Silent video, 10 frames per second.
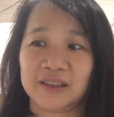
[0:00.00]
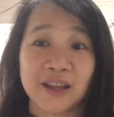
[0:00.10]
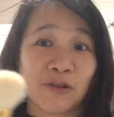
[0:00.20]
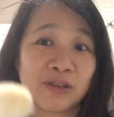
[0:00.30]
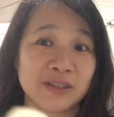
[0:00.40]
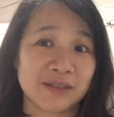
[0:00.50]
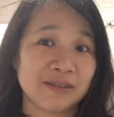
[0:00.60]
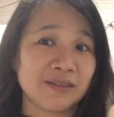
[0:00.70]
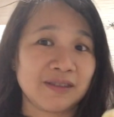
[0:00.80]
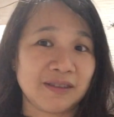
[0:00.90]
Now
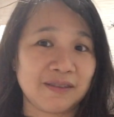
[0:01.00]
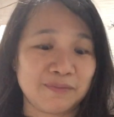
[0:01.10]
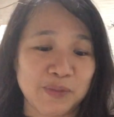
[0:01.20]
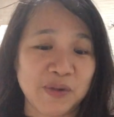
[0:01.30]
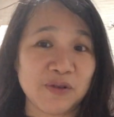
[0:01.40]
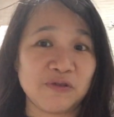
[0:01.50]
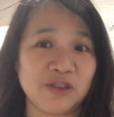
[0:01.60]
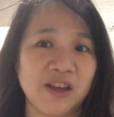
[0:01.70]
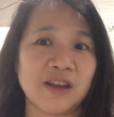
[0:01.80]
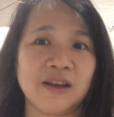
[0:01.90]
it's
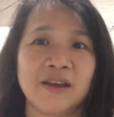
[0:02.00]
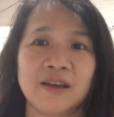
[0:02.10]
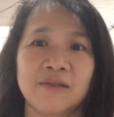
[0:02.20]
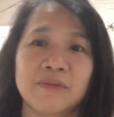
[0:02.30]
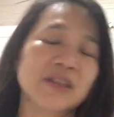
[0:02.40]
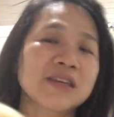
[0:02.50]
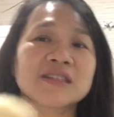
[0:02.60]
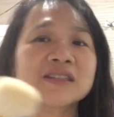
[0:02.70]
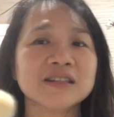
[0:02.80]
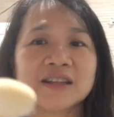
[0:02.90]
mabango na. But
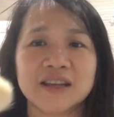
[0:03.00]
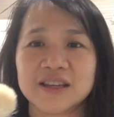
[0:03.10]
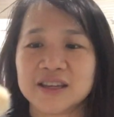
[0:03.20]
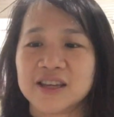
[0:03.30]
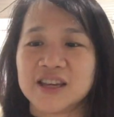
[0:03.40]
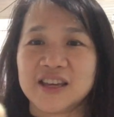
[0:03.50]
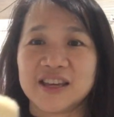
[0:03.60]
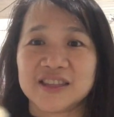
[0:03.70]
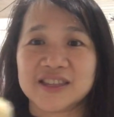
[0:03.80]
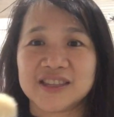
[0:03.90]
yesterday,
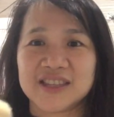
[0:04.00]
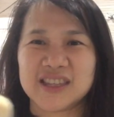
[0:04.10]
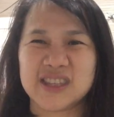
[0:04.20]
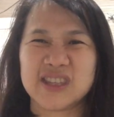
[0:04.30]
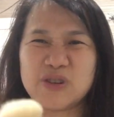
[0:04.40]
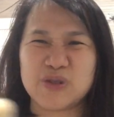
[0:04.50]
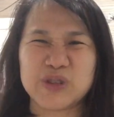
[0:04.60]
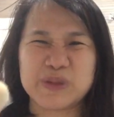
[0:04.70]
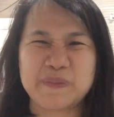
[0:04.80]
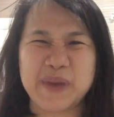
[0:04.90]
it's so
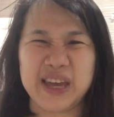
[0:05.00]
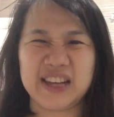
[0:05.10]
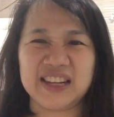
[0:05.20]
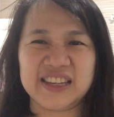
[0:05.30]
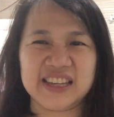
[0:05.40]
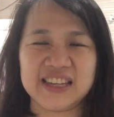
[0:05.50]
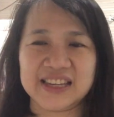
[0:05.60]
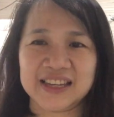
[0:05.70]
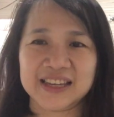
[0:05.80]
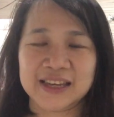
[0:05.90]
smelly.
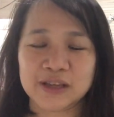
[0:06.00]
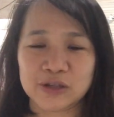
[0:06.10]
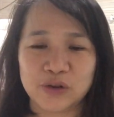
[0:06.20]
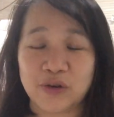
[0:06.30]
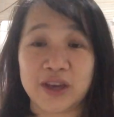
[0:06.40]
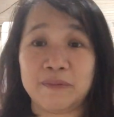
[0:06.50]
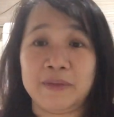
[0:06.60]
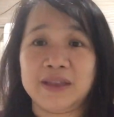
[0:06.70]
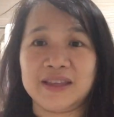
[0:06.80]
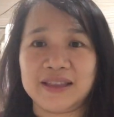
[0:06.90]
So I
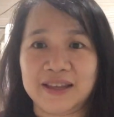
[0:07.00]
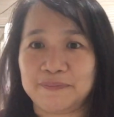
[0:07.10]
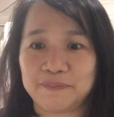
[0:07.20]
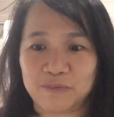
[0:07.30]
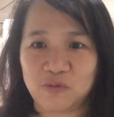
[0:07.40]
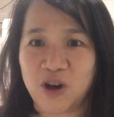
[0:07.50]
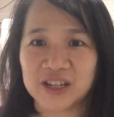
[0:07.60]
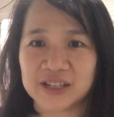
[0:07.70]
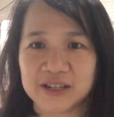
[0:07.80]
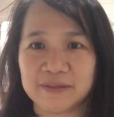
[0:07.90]
immediately
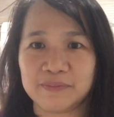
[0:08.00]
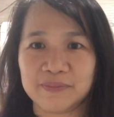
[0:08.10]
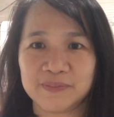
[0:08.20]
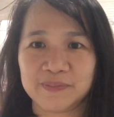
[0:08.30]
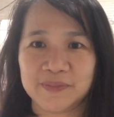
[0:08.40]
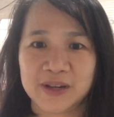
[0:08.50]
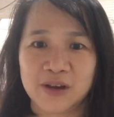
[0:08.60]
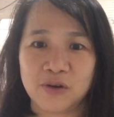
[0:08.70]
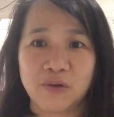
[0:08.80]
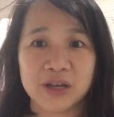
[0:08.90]
washed them.
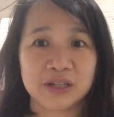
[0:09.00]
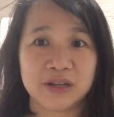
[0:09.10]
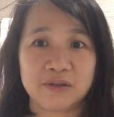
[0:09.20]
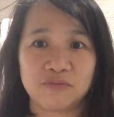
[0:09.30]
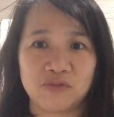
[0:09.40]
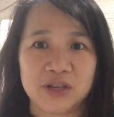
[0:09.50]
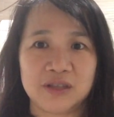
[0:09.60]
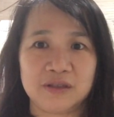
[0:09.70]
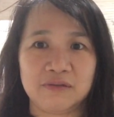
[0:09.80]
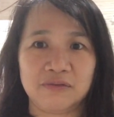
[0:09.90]
Washed them
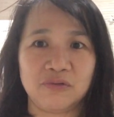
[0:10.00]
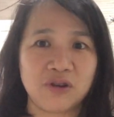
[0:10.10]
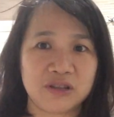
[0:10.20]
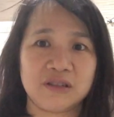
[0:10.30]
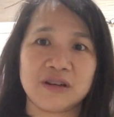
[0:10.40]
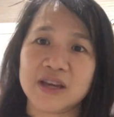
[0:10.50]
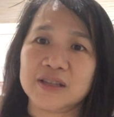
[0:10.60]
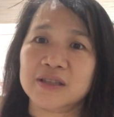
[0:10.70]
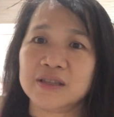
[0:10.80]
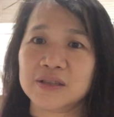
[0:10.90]
with water
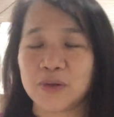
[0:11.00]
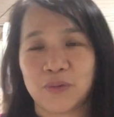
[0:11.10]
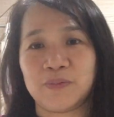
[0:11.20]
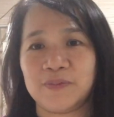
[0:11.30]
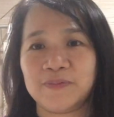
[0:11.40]
and soap.